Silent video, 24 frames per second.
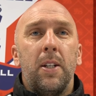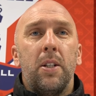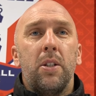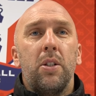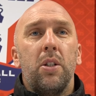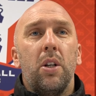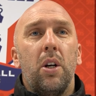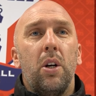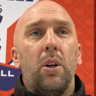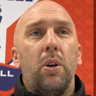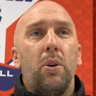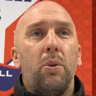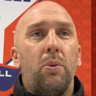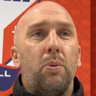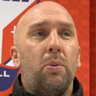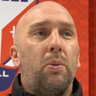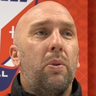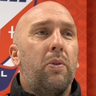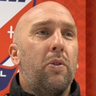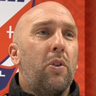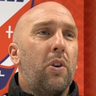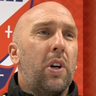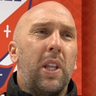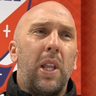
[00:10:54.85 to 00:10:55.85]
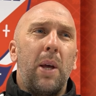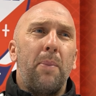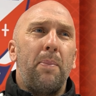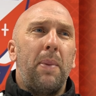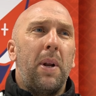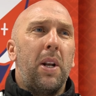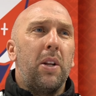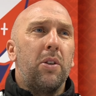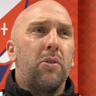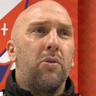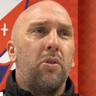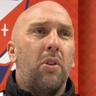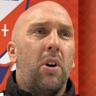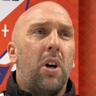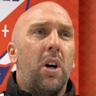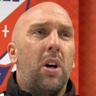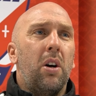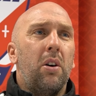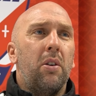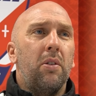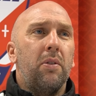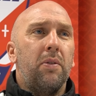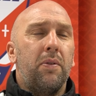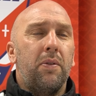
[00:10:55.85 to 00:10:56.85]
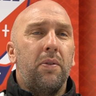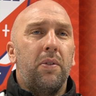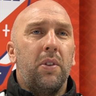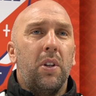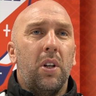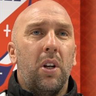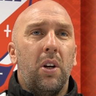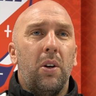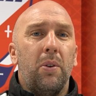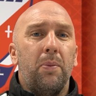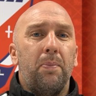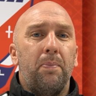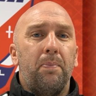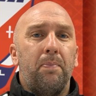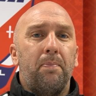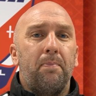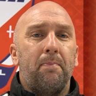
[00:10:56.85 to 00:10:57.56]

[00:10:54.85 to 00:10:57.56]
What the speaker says: so we've got to get that balance right of, you know,